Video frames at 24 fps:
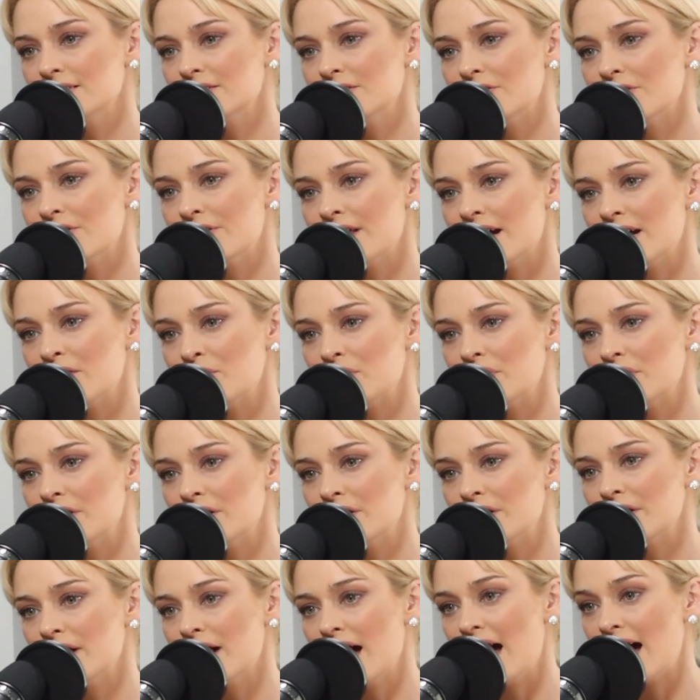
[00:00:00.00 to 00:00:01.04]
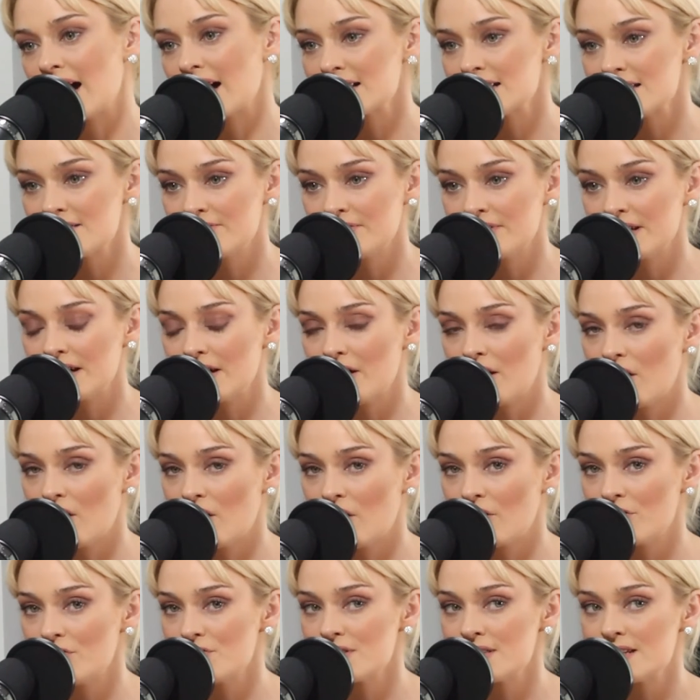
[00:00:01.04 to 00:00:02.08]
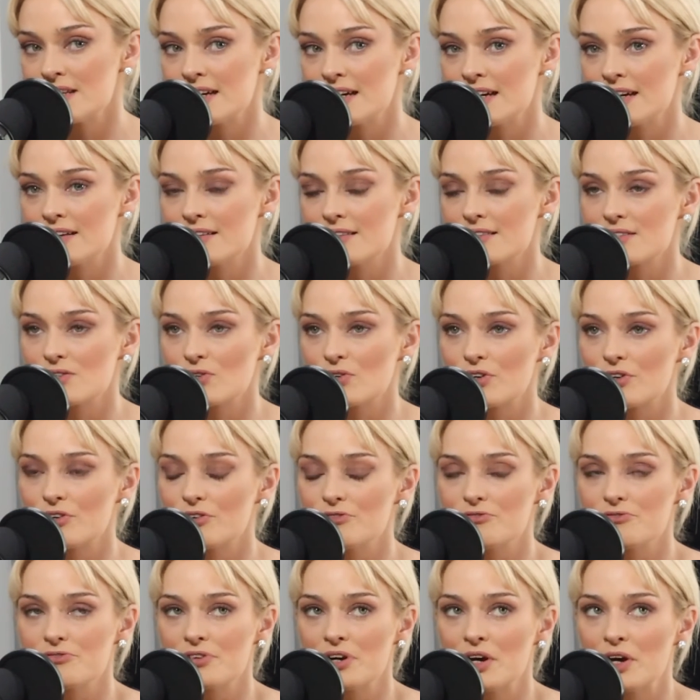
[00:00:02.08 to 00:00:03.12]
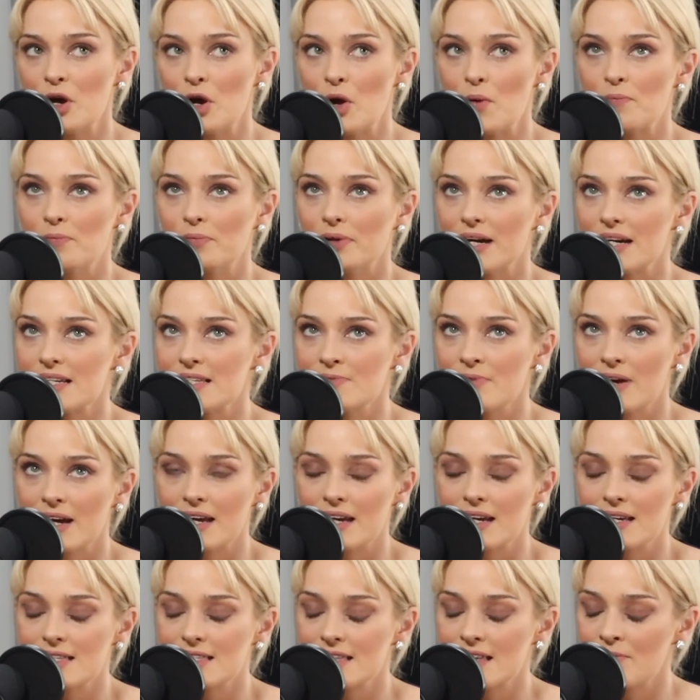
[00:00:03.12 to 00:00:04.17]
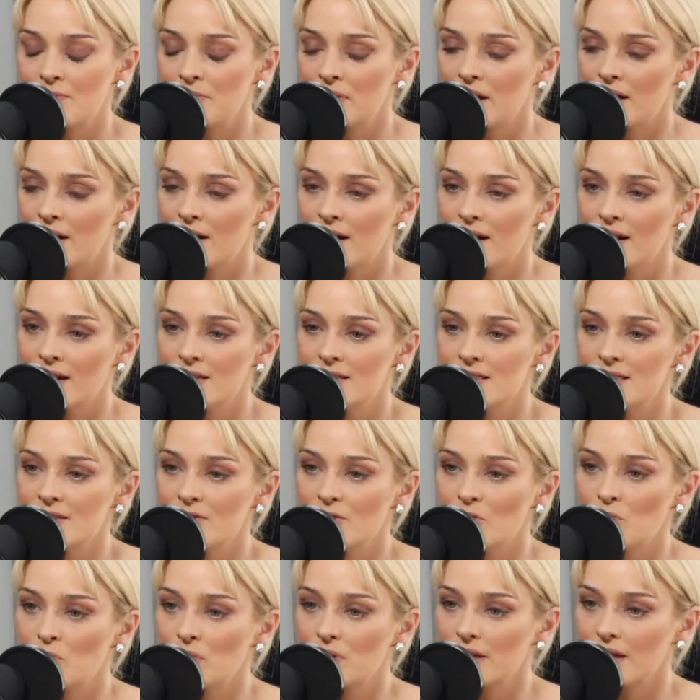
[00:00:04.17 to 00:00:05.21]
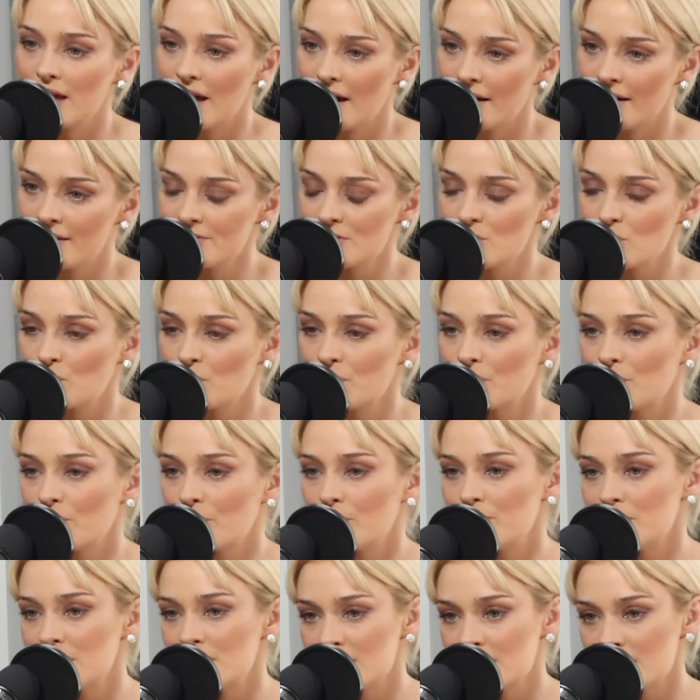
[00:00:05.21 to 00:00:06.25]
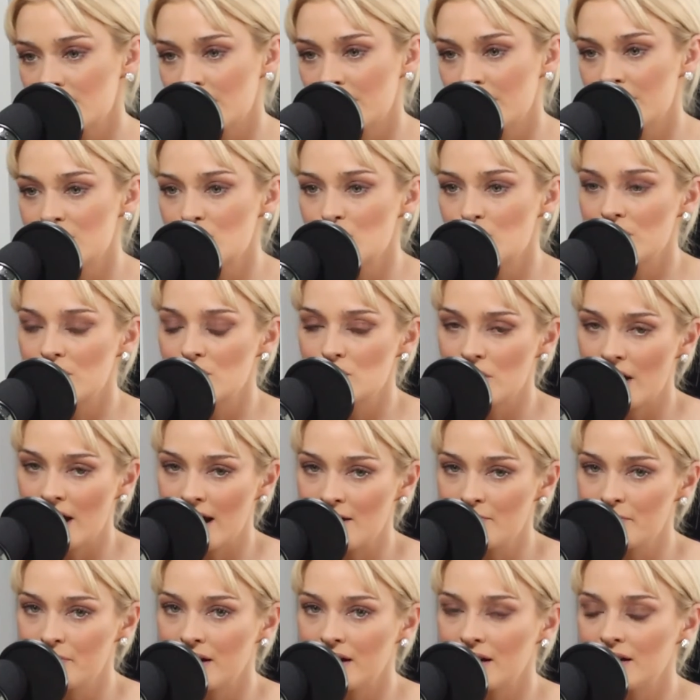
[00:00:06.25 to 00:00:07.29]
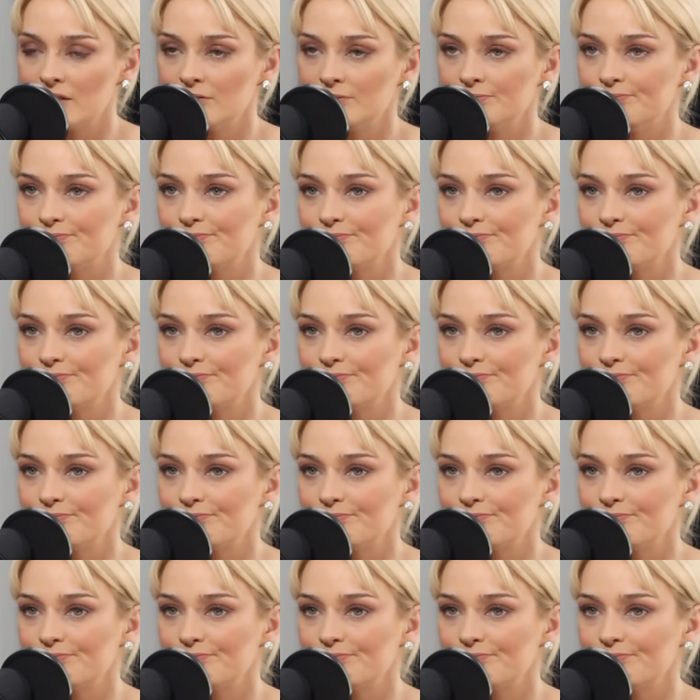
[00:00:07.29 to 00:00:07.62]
They were actively hosting sort of placemaking seminars, with council, with all the business owners, with the chamber.